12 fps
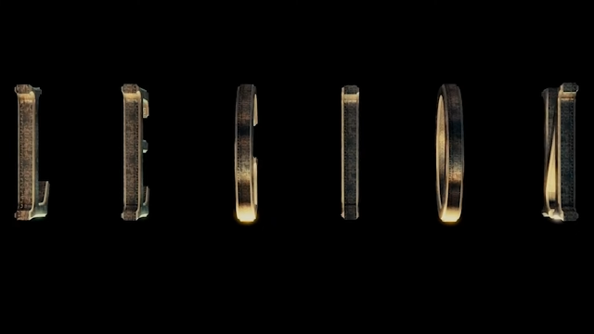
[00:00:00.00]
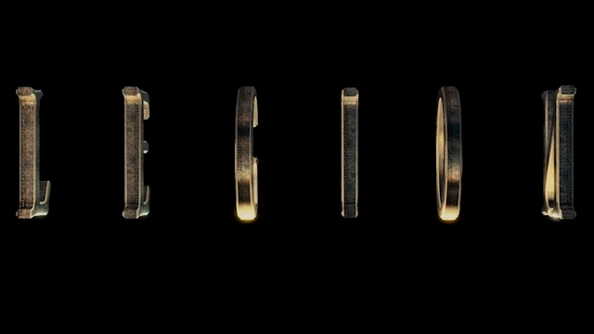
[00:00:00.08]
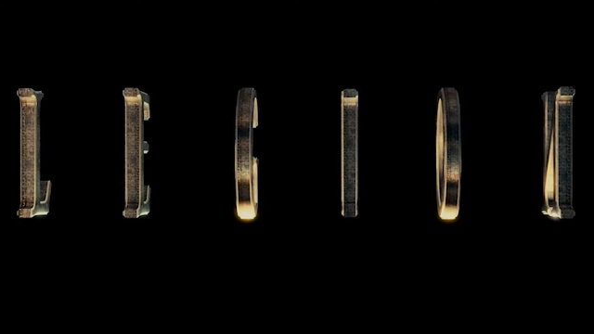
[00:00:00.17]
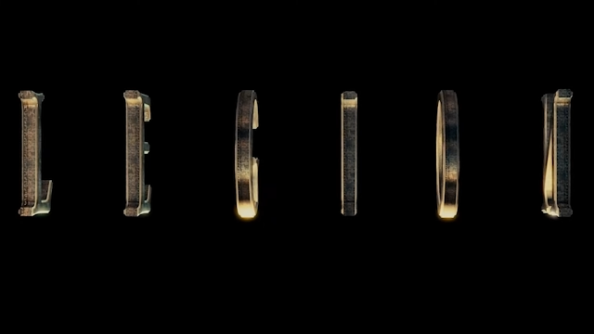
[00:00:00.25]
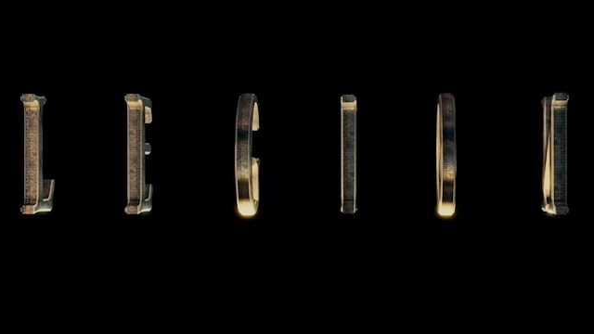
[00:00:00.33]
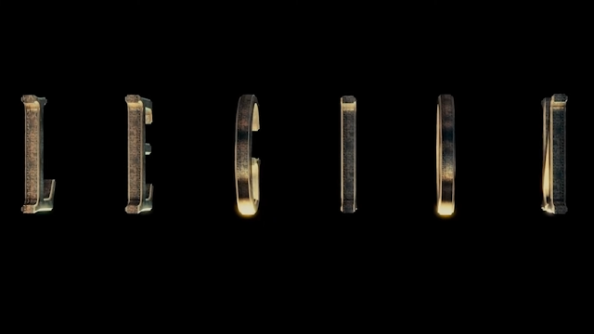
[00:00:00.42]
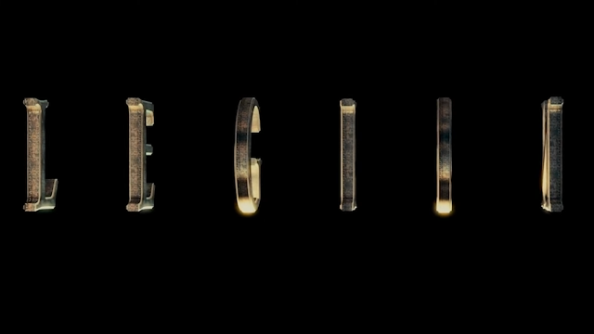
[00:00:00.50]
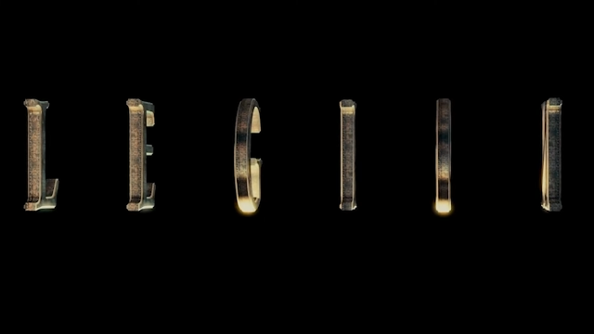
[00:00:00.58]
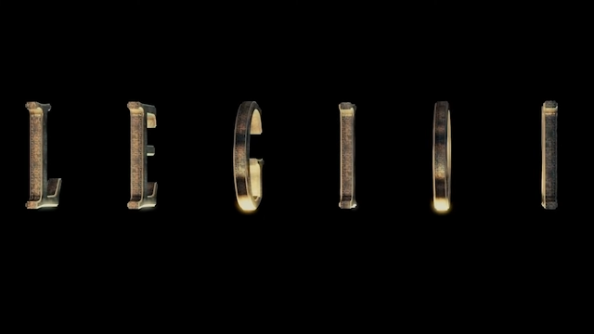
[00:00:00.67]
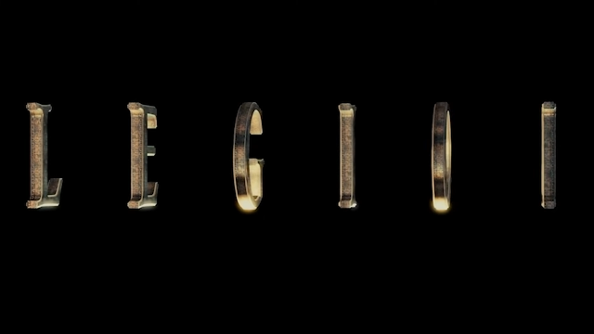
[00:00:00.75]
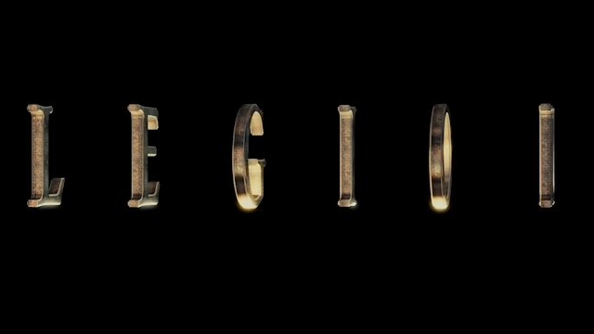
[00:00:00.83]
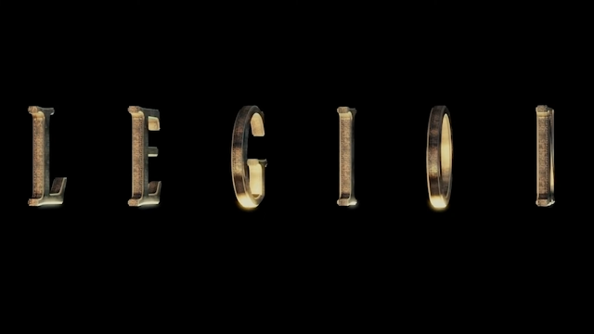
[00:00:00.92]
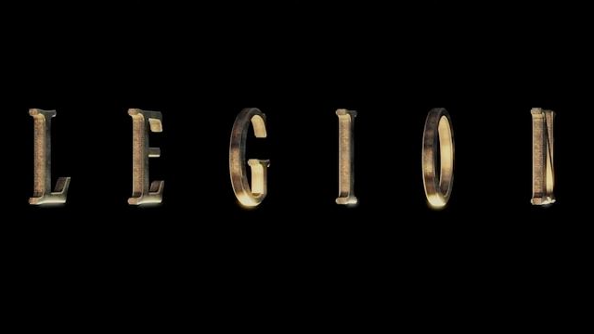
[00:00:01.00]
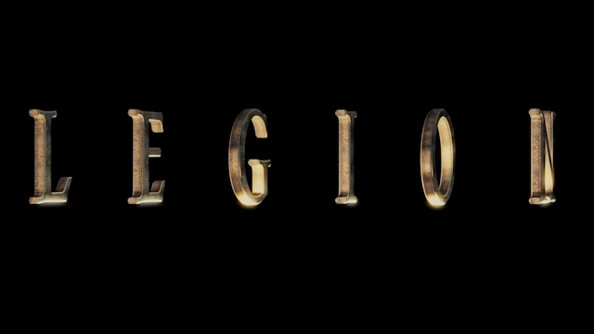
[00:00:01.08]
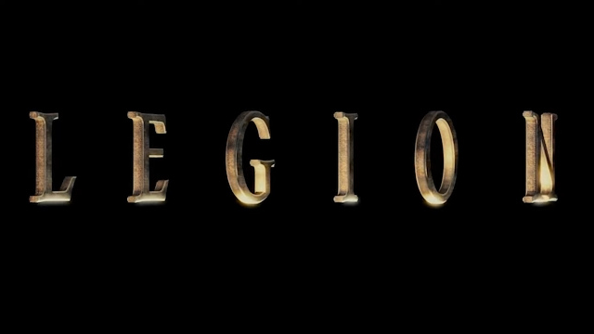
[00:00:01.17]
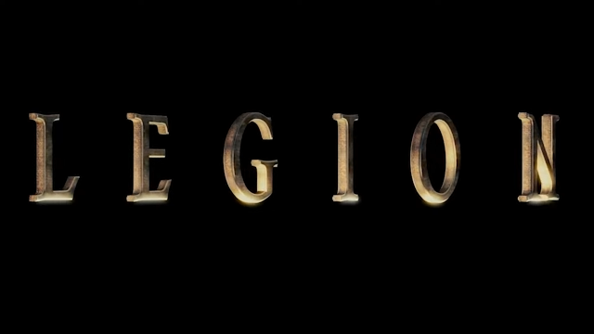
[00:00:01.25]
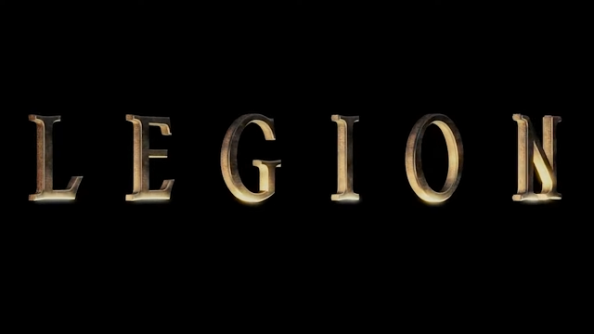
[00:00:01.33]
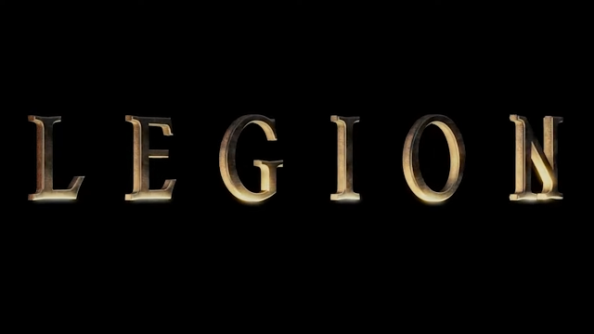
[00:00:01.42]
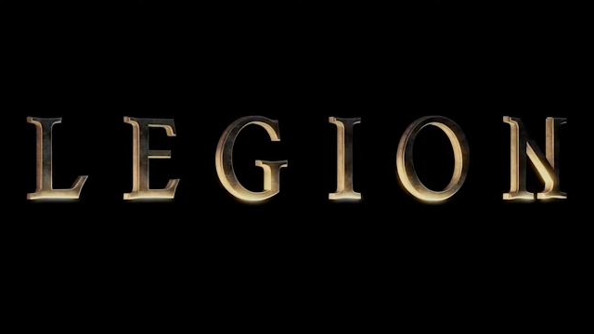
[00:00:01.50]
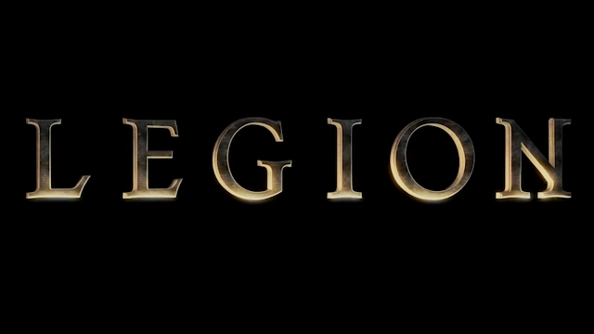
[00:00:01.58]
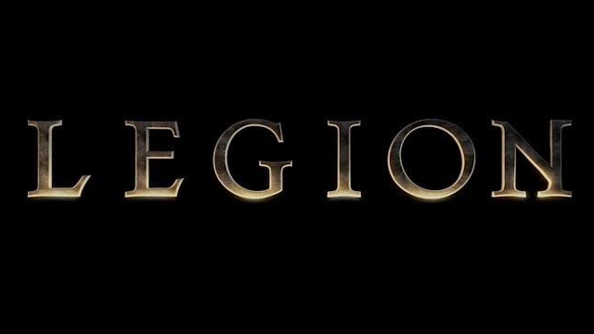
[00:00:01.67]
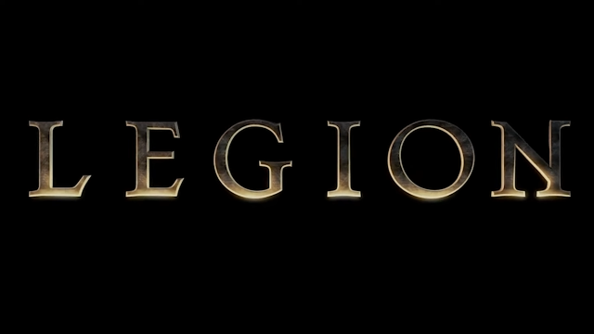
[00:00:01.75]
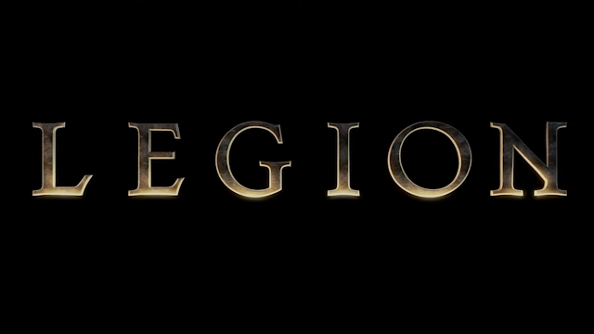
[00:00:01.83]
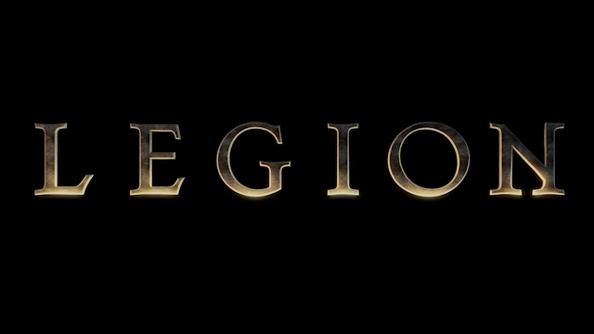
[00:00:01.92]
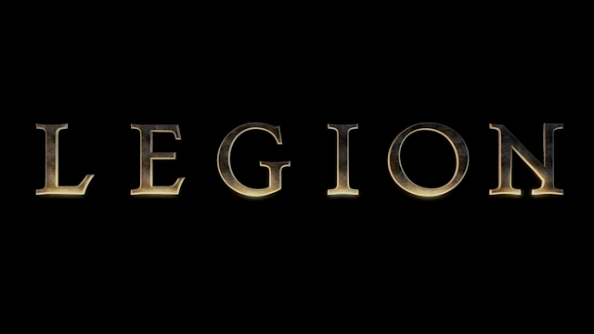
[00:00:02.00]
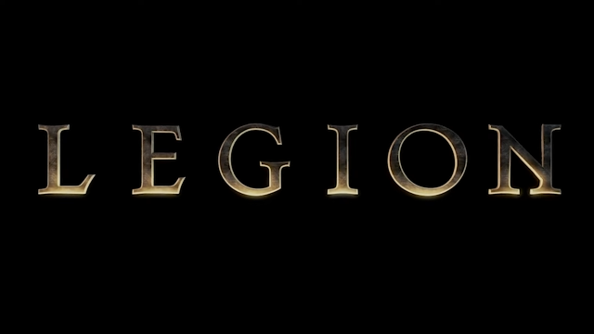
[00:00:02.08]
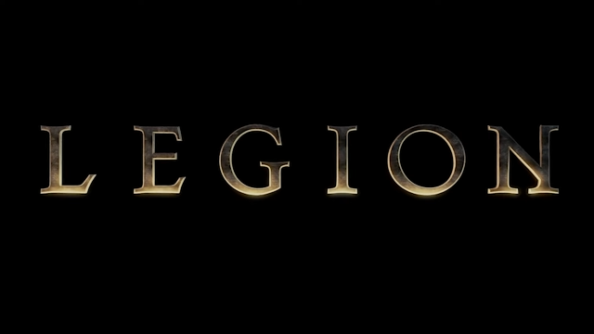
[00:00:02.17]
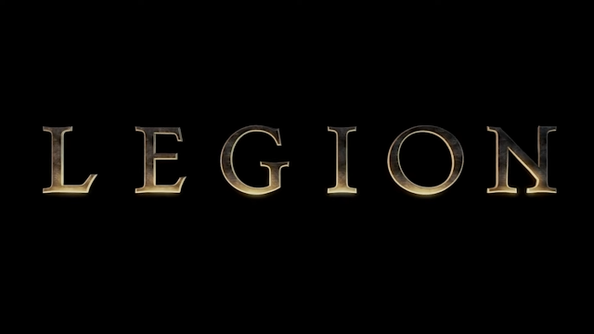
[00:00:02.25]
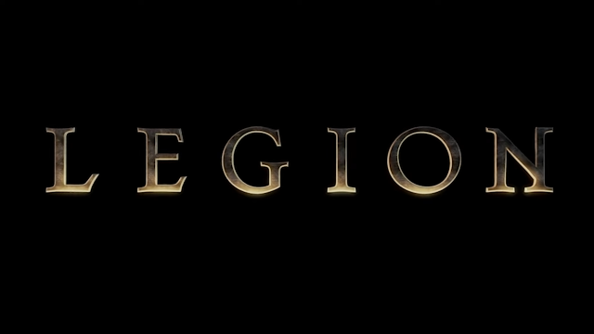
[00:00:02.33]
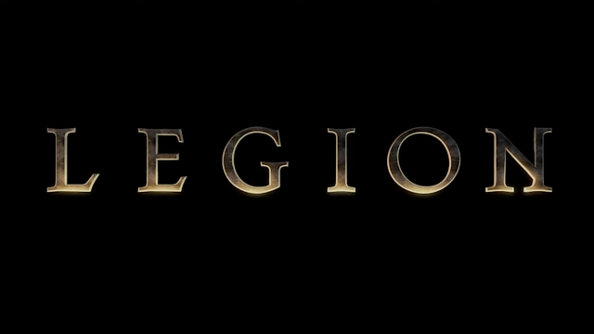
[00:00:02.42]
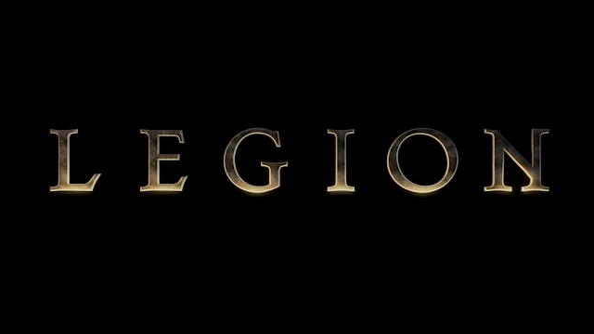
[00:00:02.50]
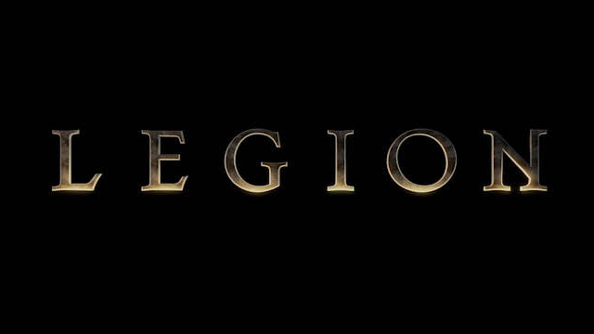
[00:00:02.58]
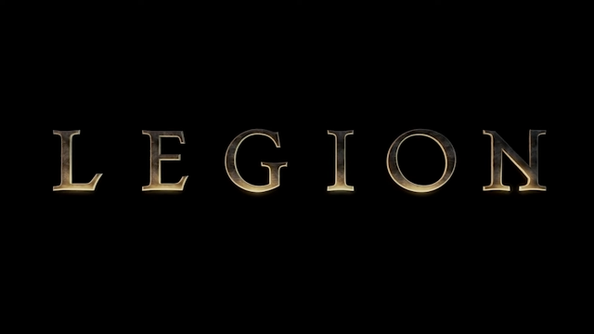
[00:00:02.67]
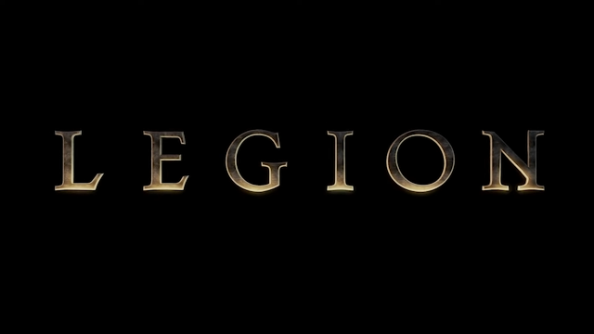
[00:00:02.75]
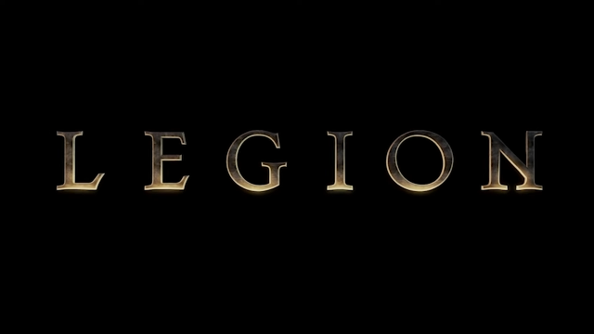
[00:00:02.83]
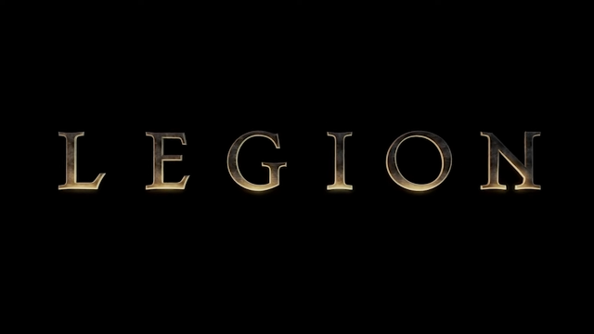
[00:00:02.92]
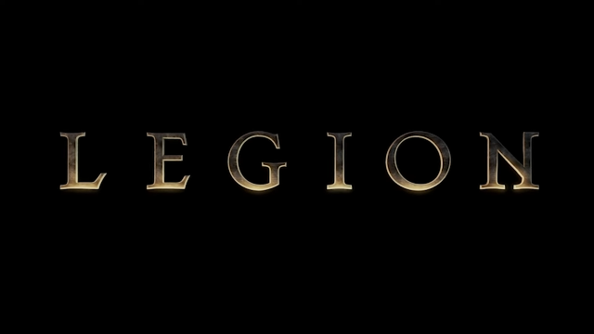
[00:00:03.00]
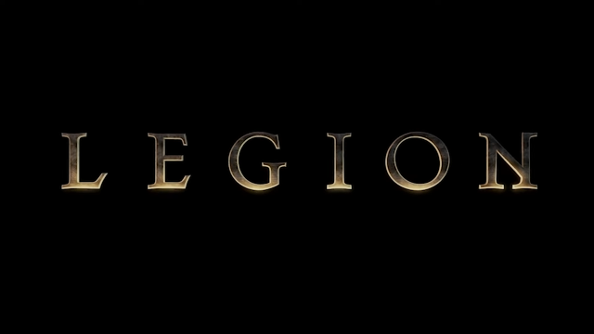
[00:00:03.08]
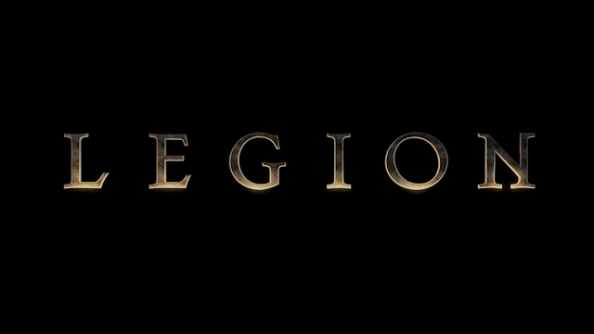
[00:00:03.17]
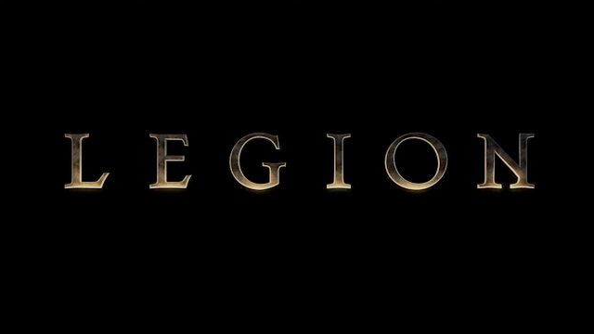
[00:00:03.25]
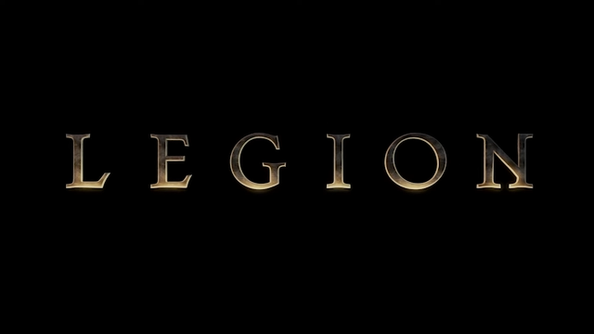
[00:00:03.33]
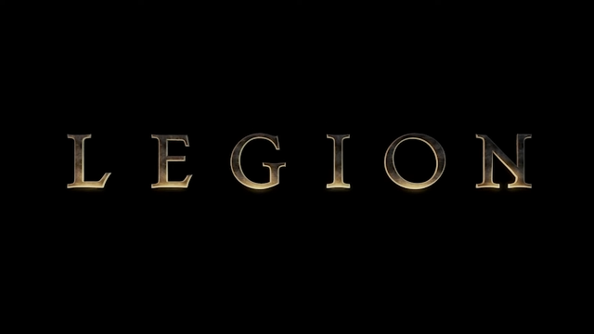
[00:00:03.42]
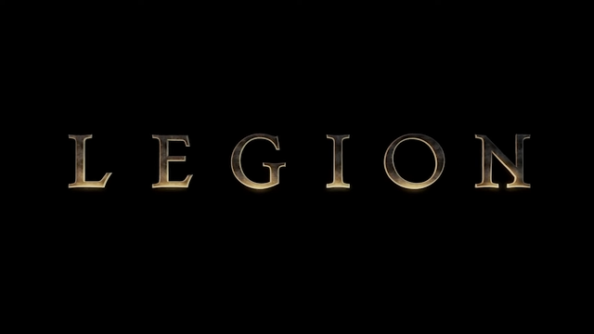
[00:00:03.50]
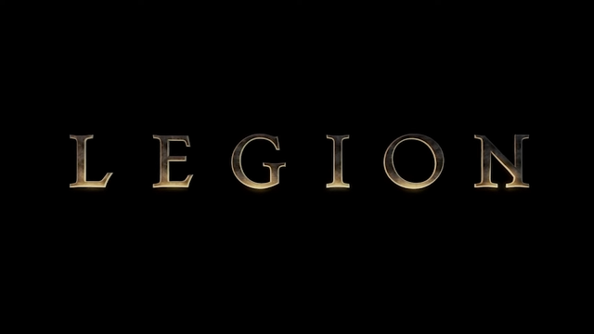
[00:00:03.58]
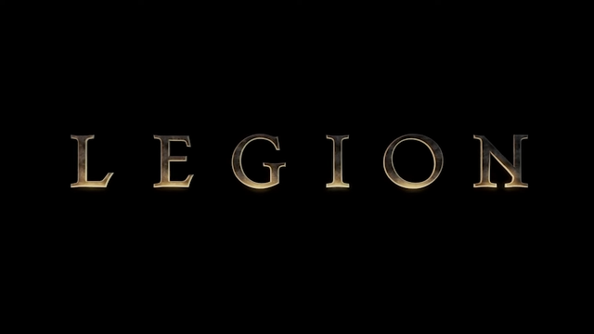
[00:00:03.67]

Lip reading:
[unreadable: no face in view]